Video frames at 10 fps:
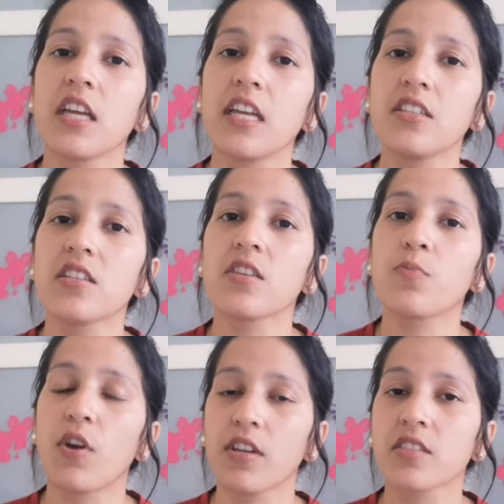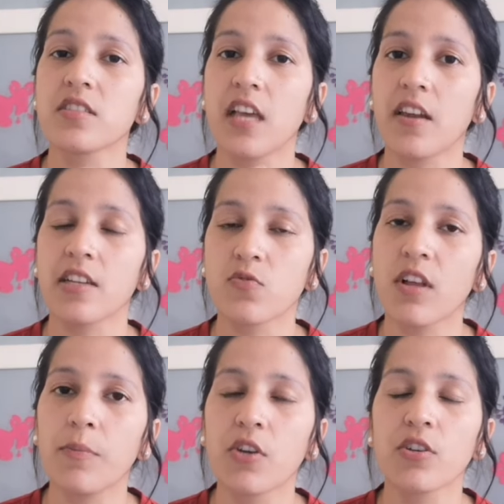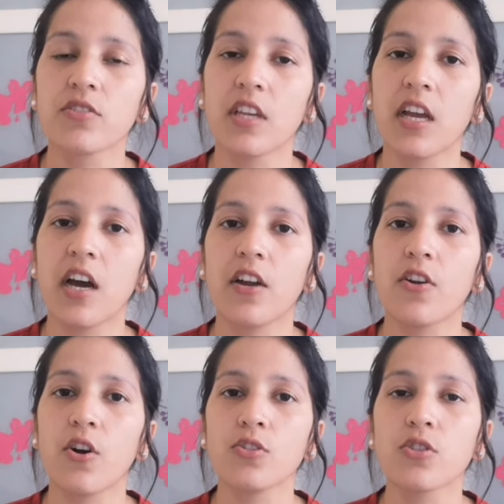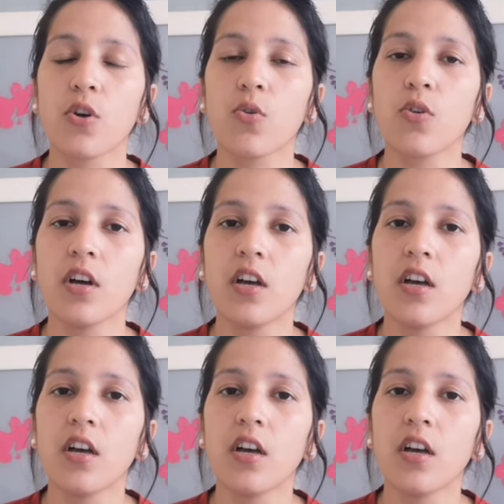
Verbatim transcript: Indian products there as well because they are also